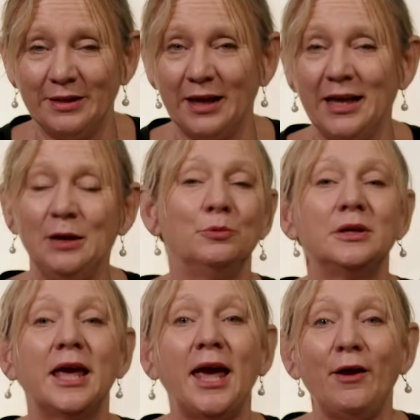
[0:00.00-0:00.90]
that he
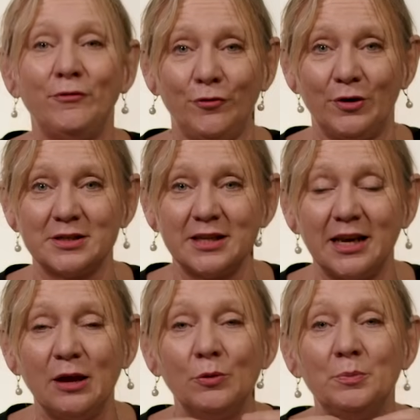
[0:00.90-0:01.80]
would care for us,
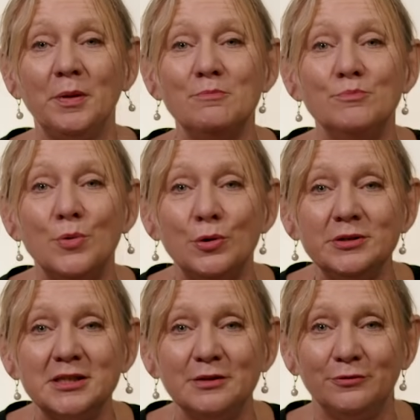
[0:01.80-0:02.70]
that he would be
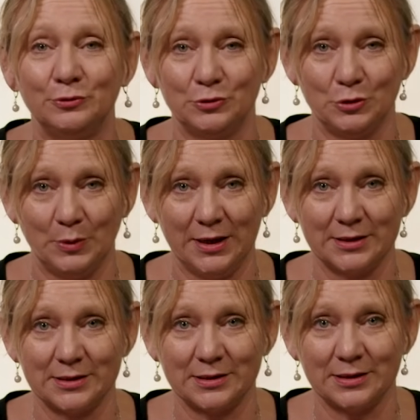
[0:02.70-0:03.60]
merciful to
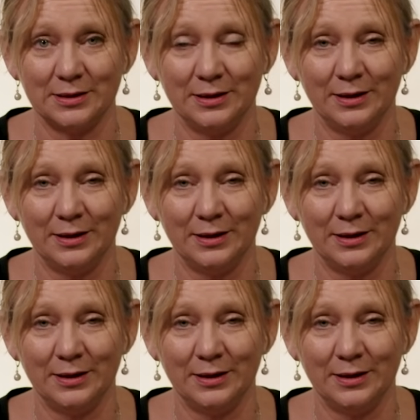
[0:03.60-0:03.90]
us.